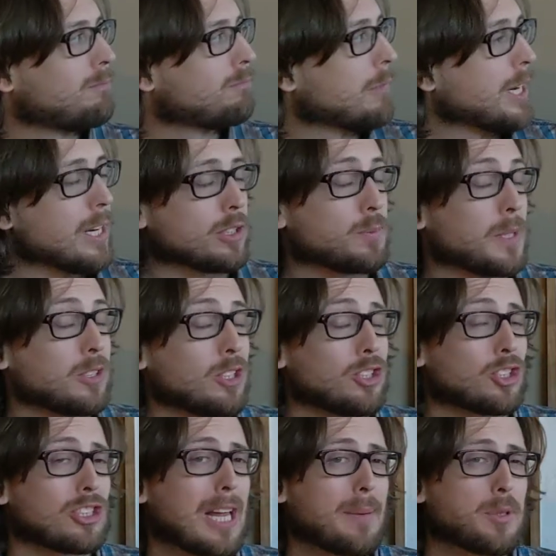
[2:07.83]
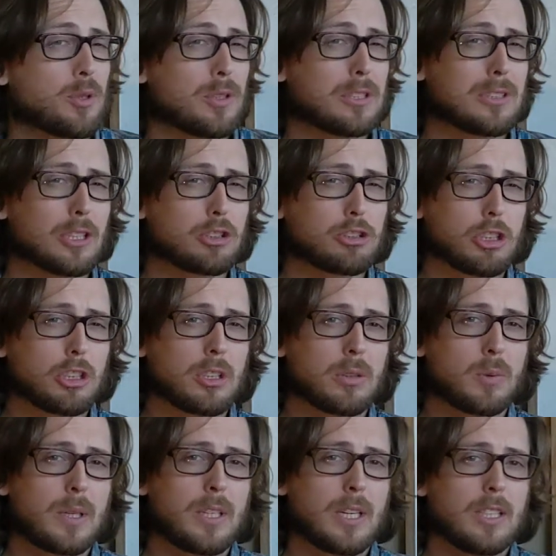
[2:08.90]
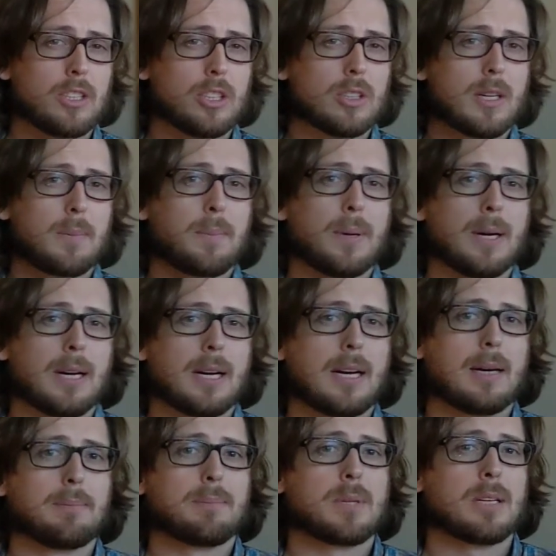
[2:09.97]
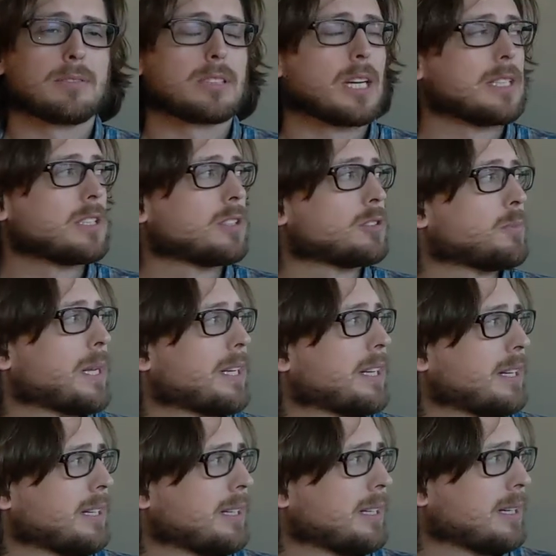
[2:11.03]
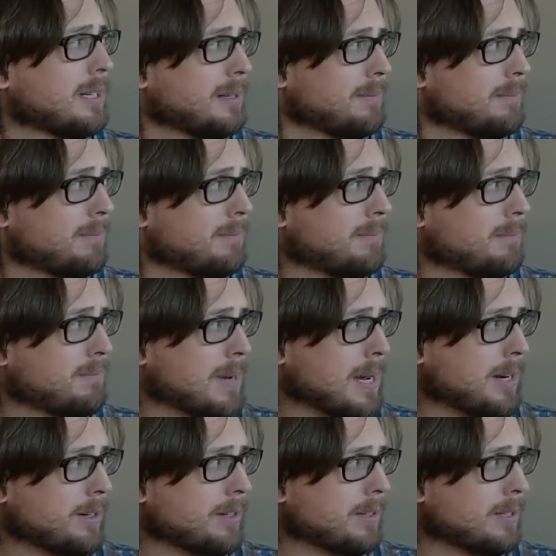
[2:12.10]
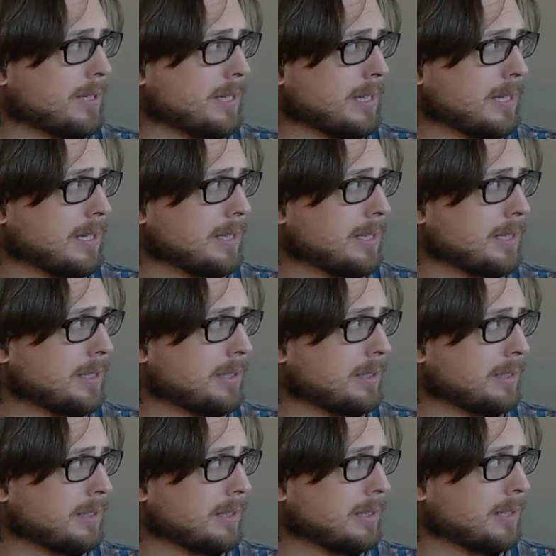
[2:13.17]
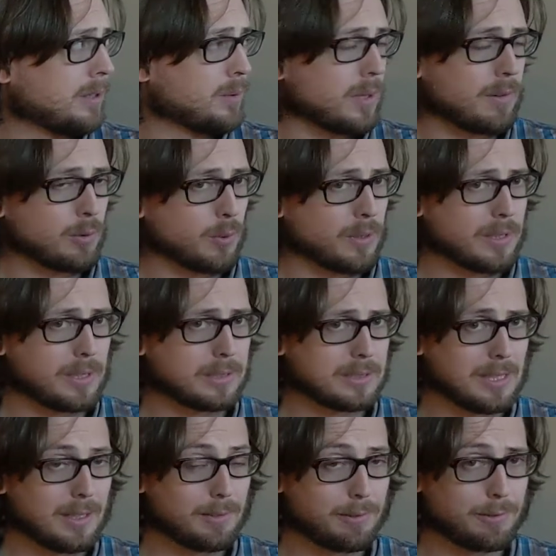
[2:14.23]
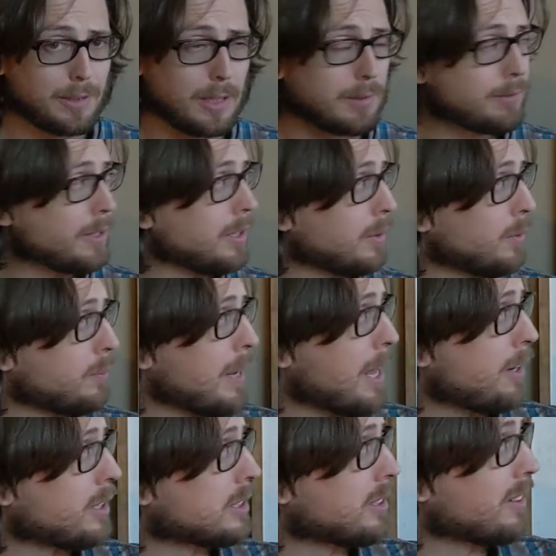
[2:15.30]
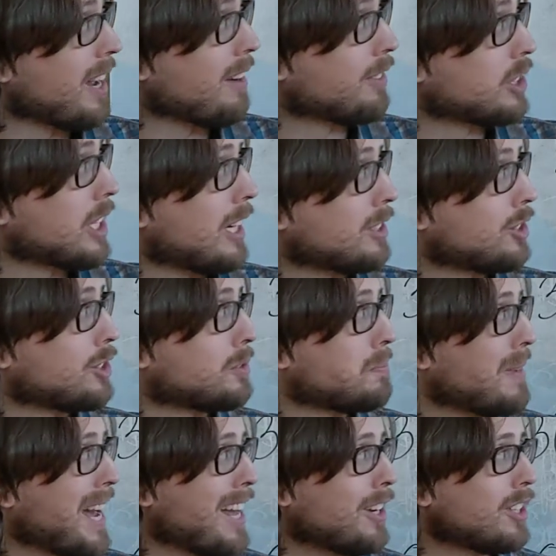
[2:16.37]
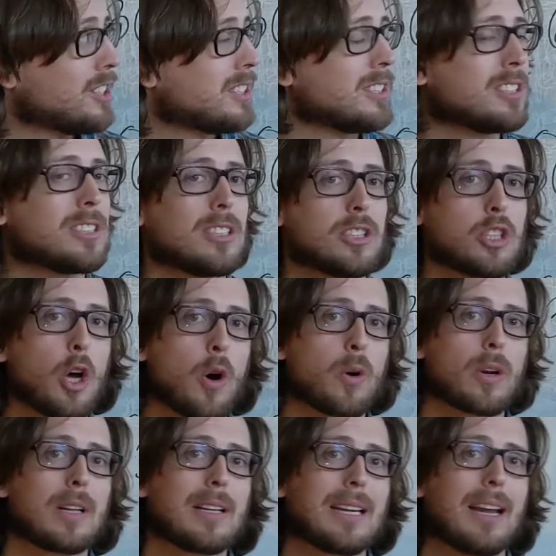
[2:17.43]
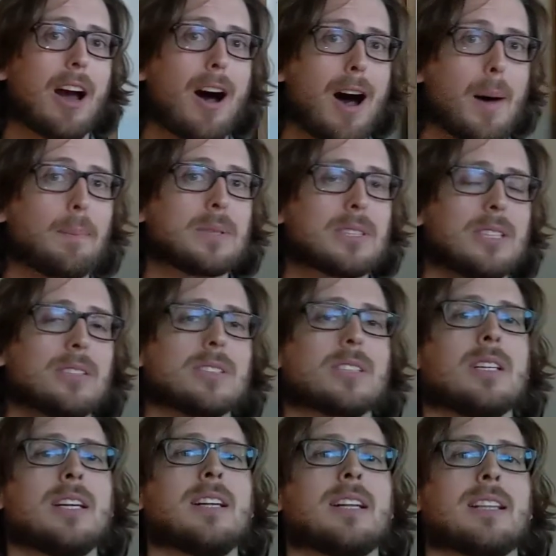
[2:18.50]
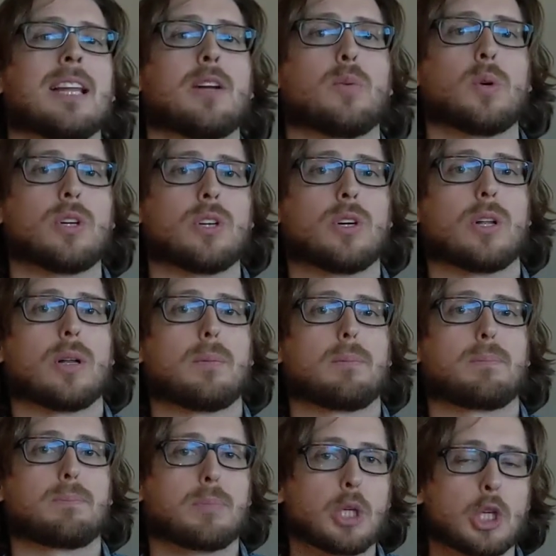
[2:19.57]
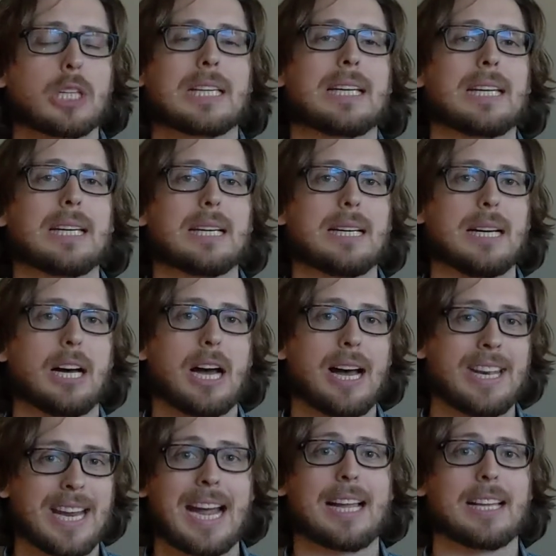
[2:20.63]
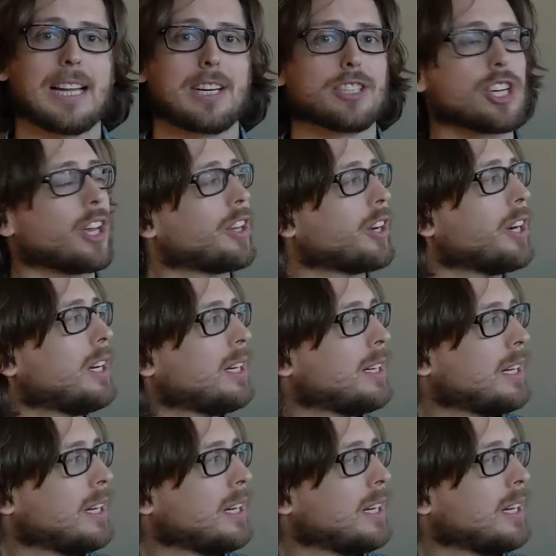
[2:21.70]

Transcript: Right now, it's basically just laboratories like CERN and whatnot in Europe. You have scientists making matter, and then they'll do whatever with this. And if the fun thing with matter is it ever touches matter, since they're totally opposites, they will purely annihilate each other.